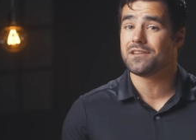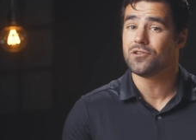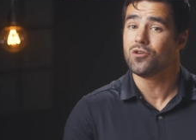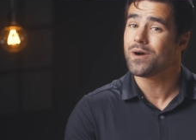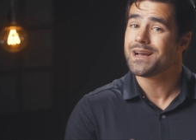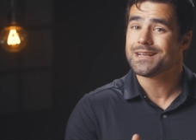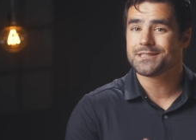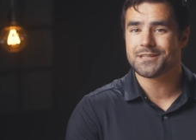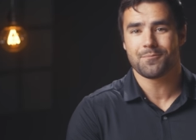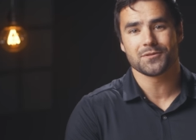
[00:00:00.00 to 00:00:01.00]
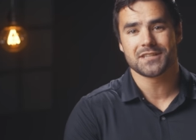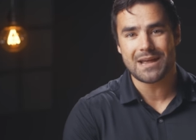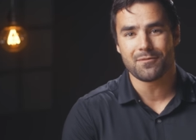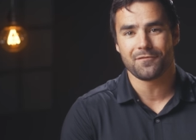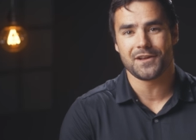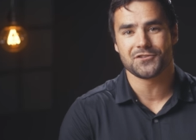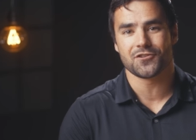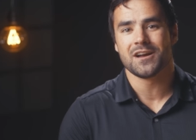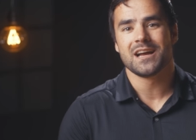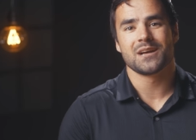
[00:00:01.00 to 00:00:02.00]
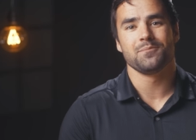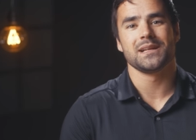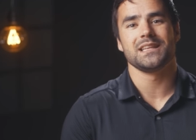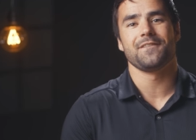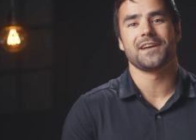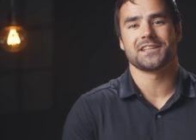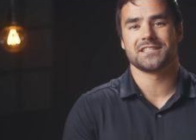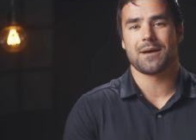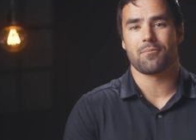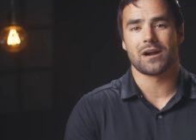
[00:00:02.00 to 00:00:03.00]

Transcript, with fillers: the new simple table feature completely fixes that